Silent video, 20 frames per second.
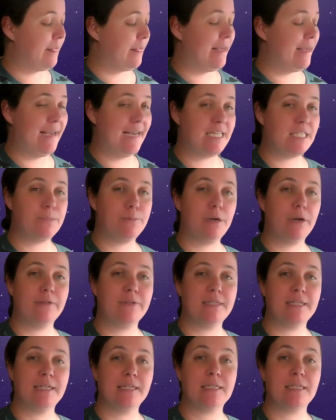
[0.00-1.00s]
X to the power of
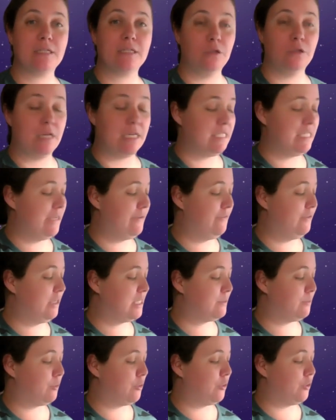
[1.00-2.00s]
6 still has an even
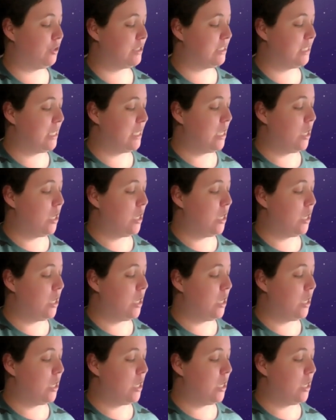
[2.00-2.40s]
exponent,